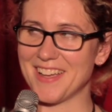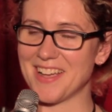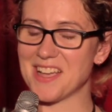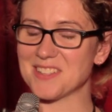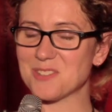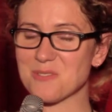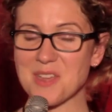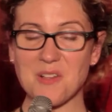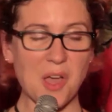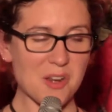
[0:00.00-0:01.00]
And so
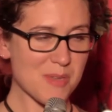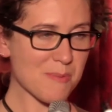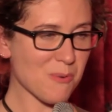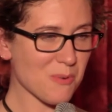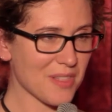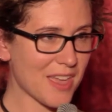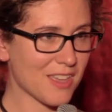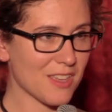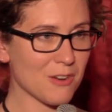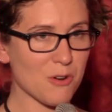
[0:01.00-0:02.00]
then a lot of people were
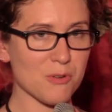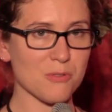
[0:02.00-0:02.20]
like, you know,